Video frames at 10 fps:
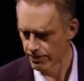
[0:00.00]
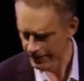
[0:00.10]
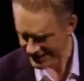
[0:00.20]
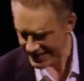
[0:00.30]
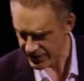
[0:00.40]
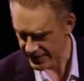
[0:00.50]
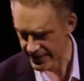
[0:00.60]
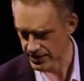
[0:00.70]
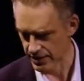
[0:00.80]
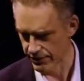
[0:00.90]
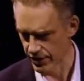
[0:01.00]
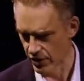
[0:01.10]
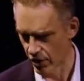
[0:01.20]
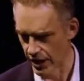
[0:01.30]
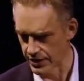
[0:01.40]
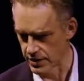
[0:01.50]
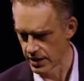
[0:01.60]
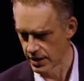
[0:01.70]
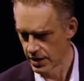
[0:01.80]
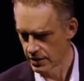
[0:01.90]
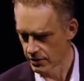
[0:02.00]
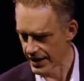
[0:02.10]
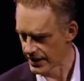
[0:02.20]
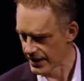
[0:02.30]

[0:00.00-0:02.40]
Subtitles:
the playthings of the gods, right?